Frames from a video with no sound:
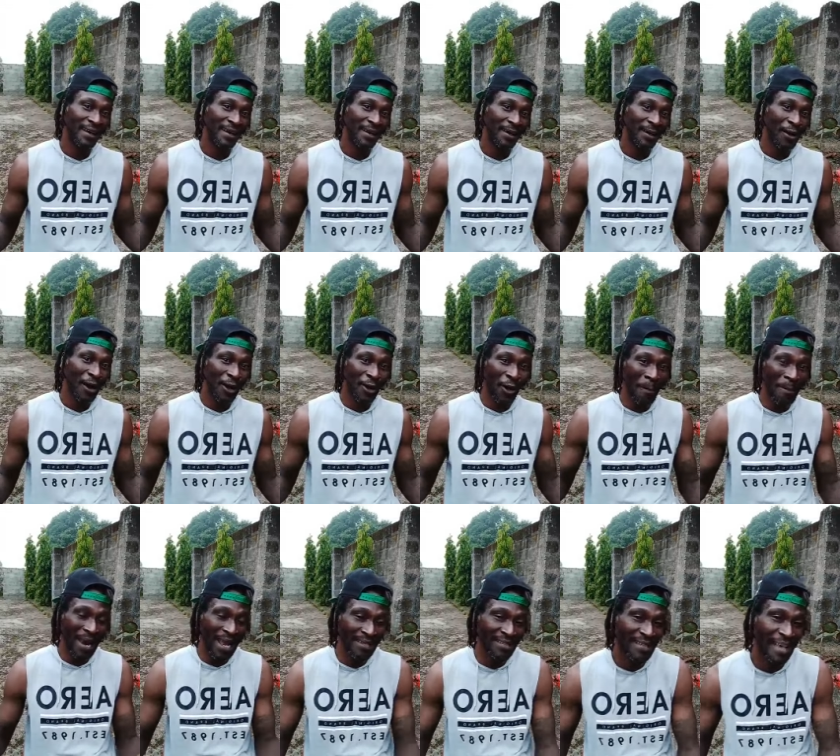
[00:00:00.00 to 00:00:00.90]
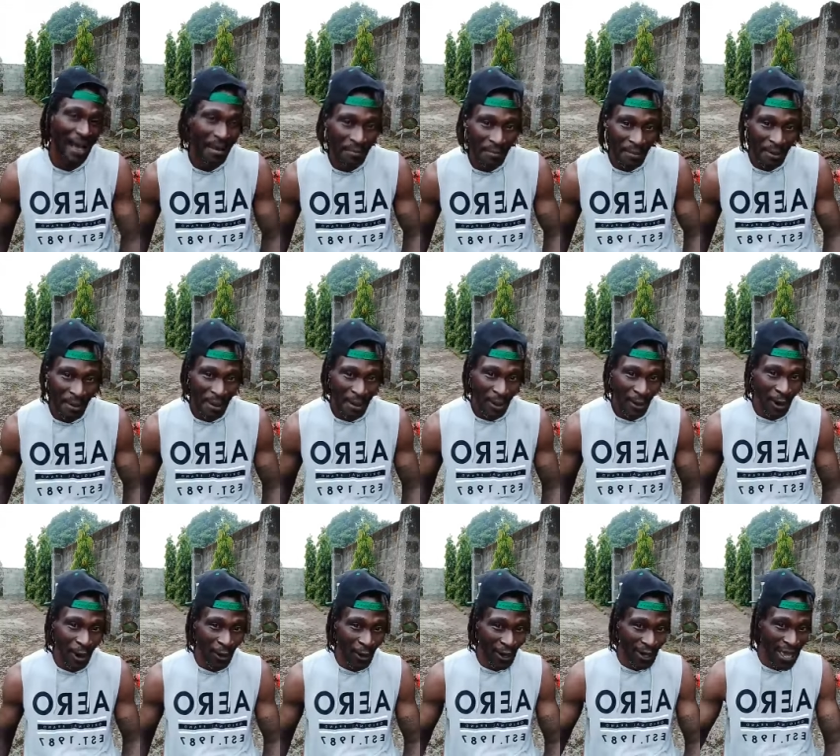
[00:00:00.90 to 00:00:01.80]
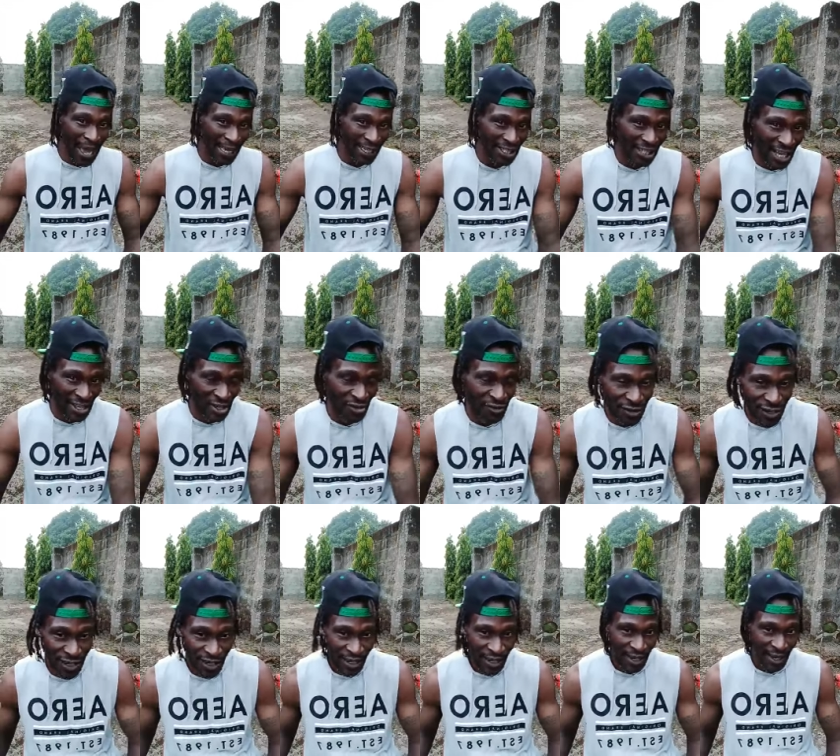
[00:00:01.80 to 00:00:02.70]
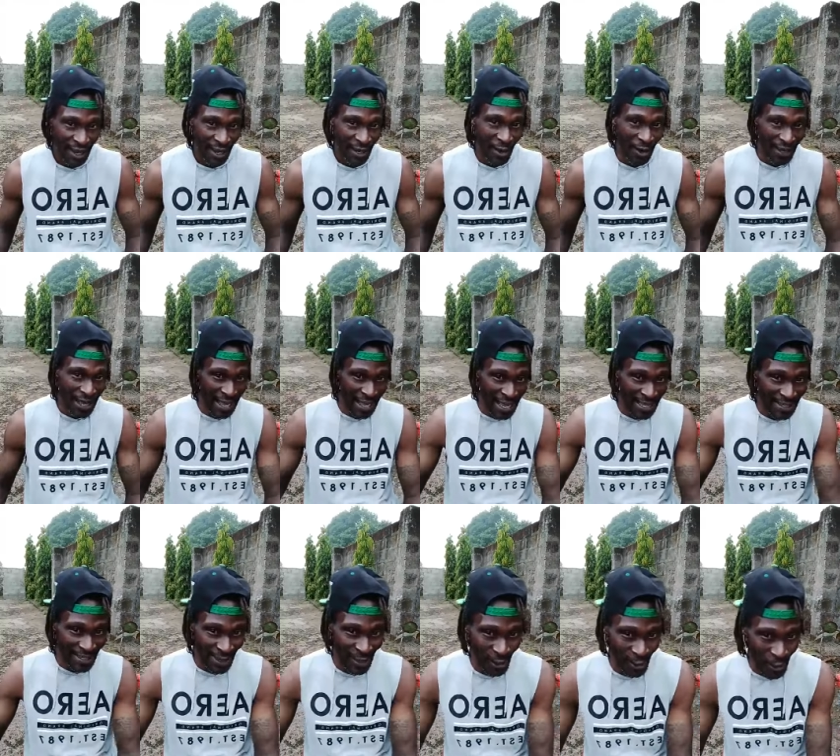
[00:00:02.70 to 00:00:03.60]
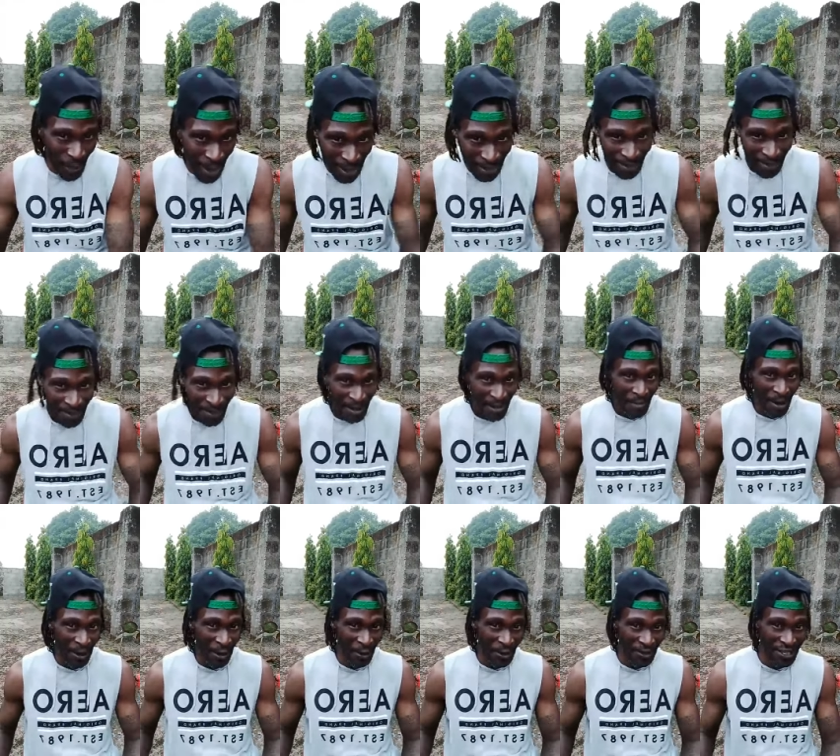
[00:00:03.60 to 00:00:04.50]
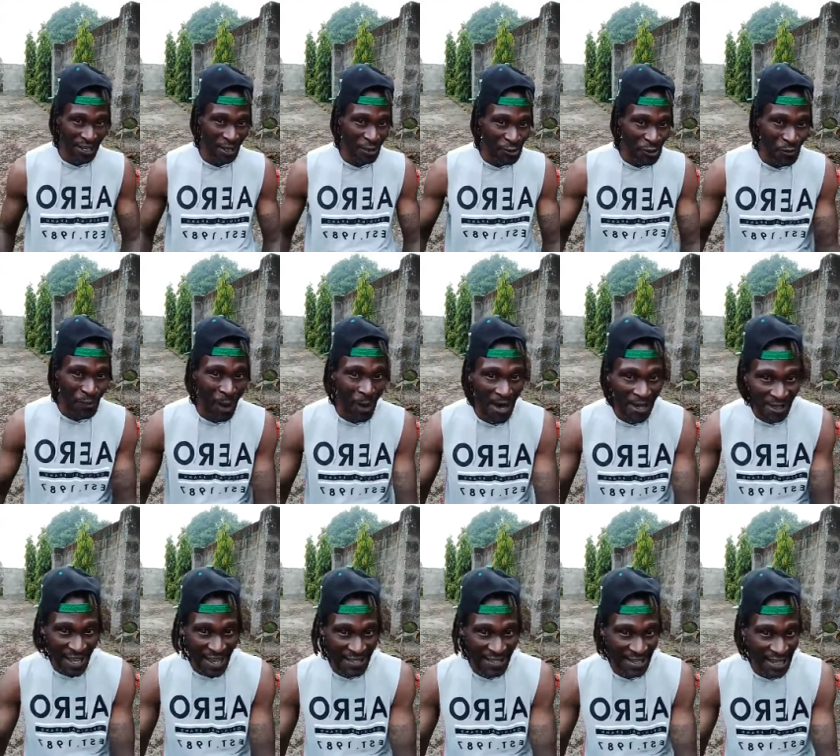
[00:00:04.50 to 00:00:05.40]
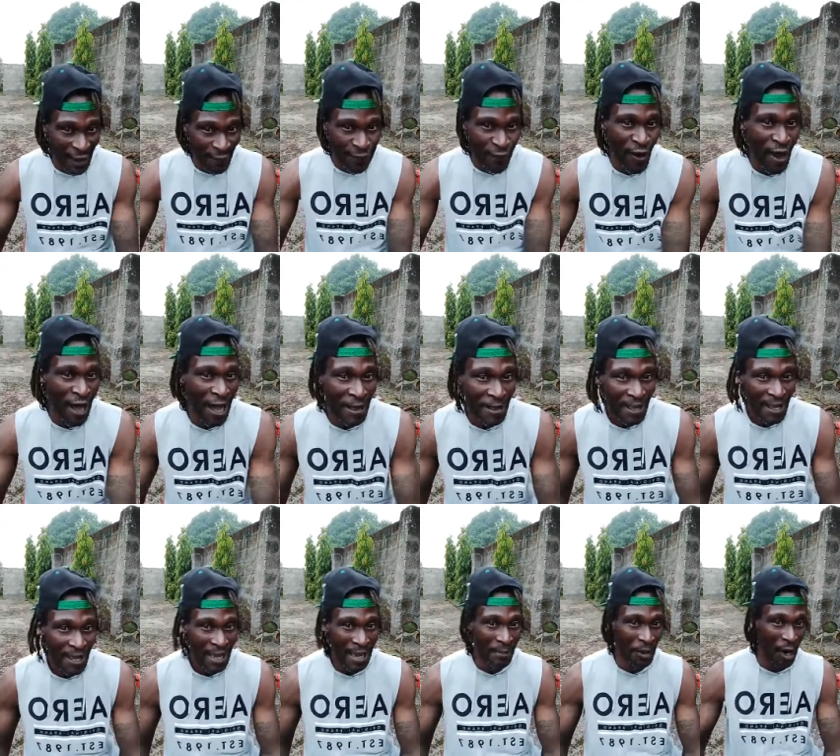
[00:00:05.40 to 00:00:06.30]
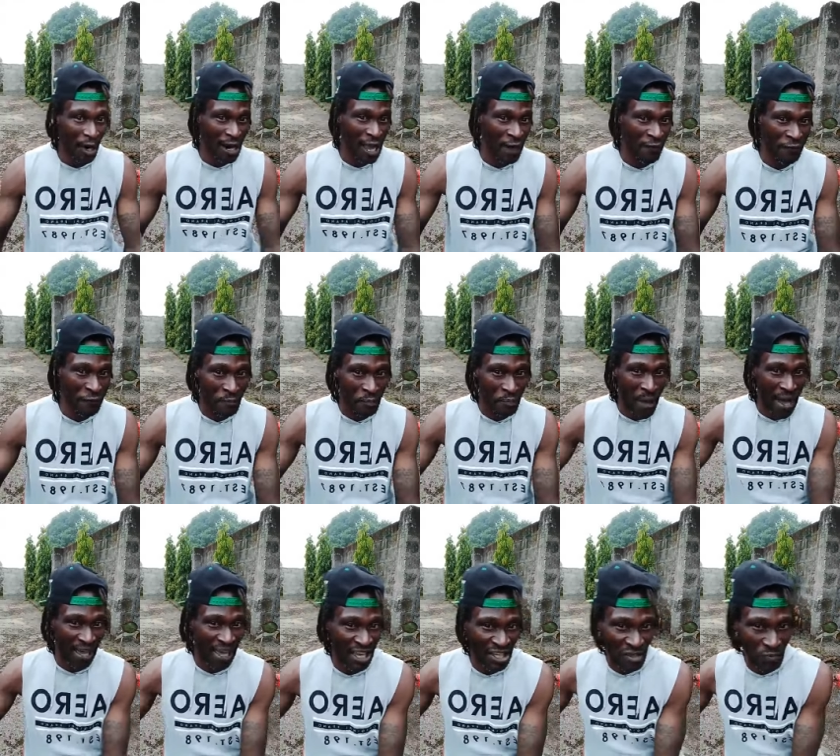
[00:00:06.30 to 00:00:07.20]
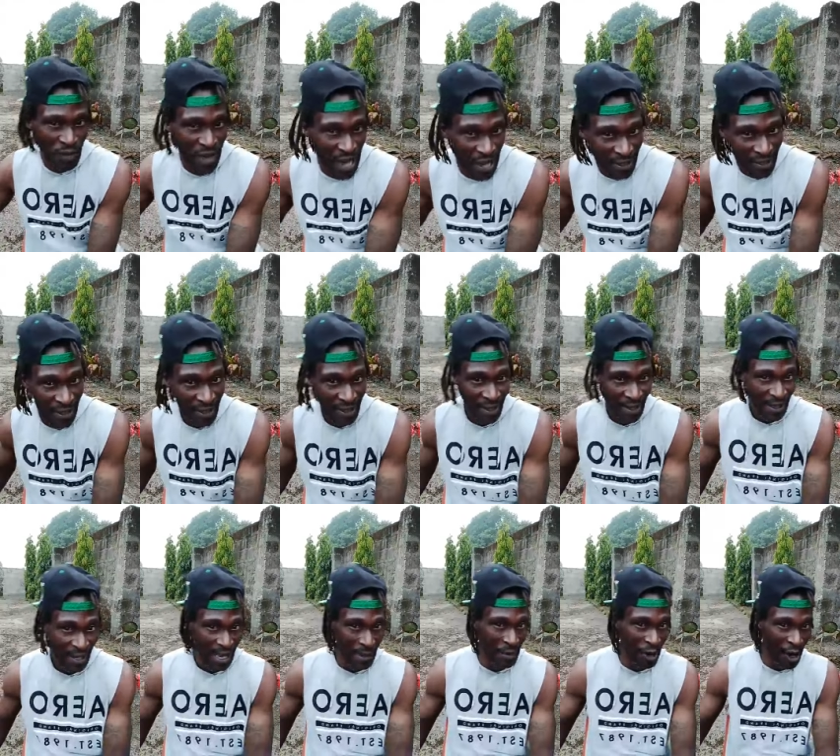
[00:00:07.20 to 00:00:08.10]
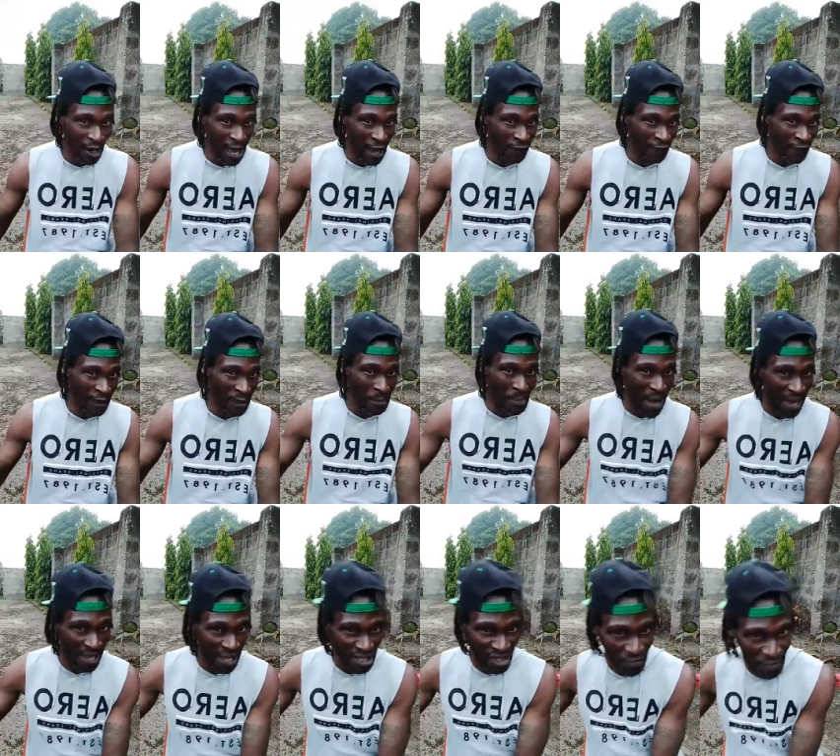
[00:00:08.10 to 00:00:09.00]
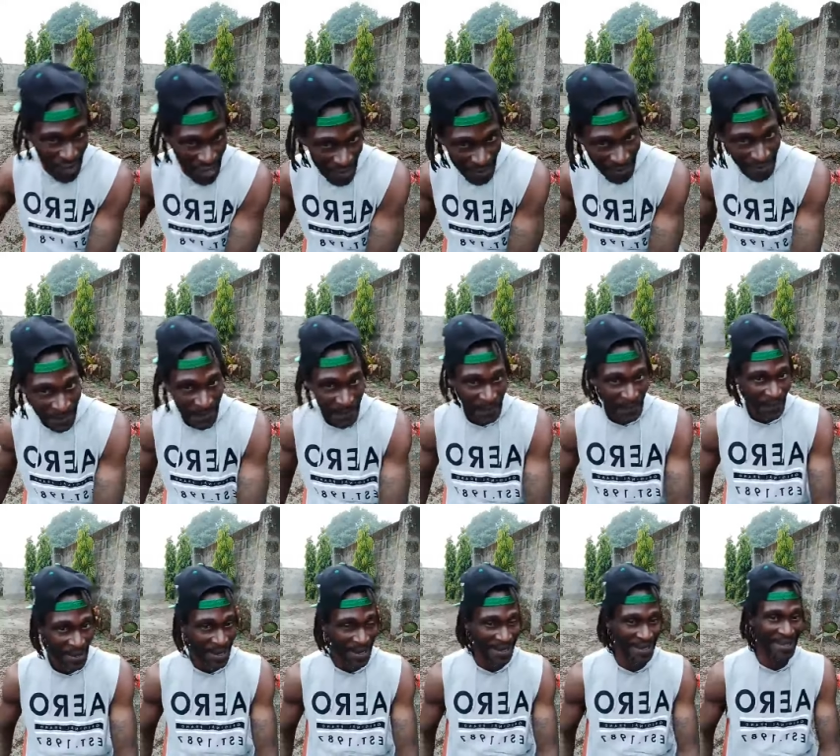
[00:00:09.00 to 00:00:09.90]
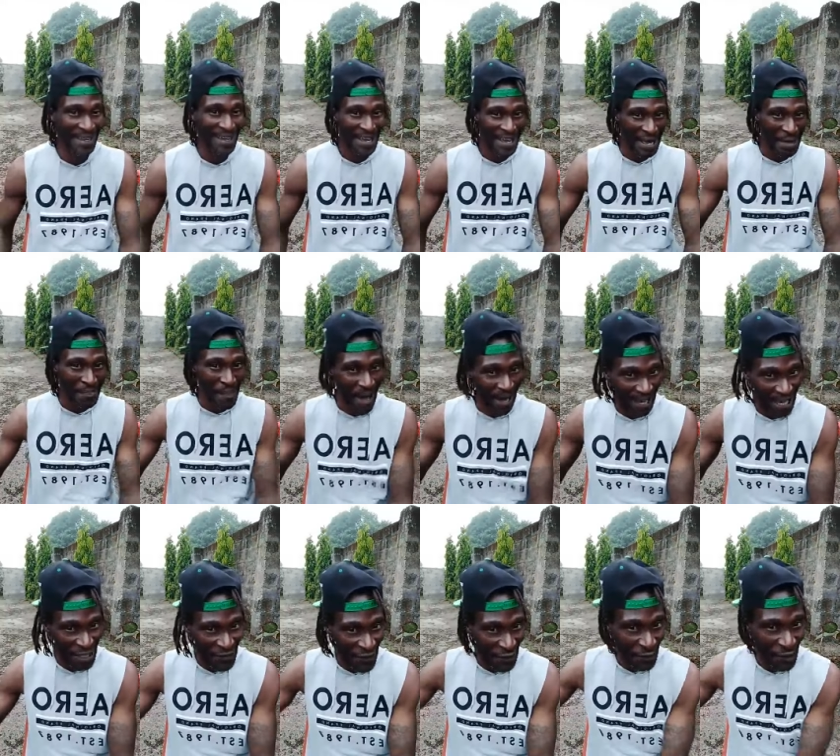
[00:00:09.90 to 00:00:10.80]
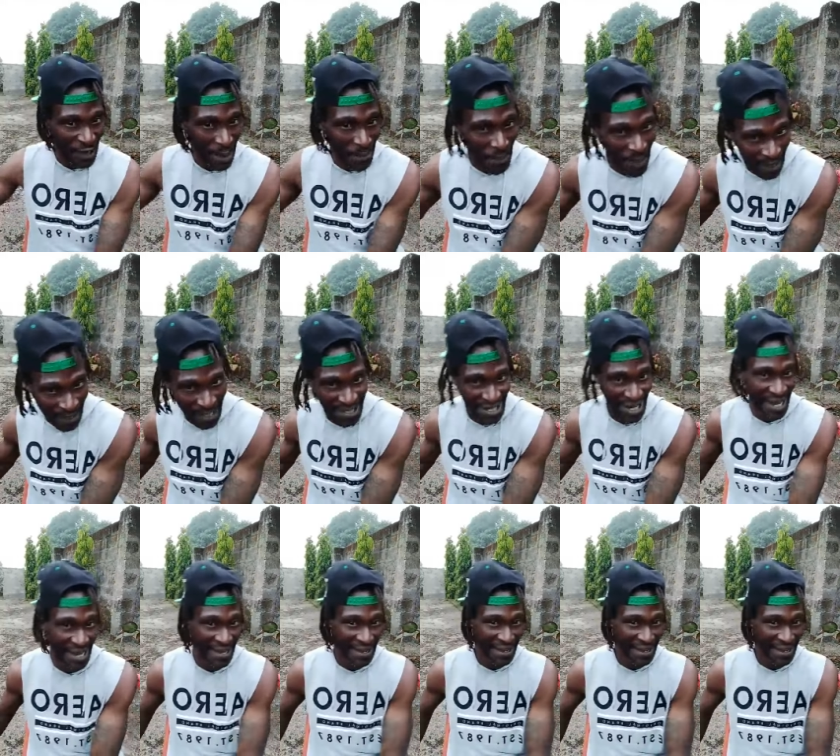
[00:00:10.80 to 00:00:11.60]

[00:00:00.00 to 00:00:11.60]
God don't bless them. God don't get a gentry. It don't can get in woman. But you don't know say this woman way thinks in Afra, if don't left package bien, if don't left in package bien. A package for another packager.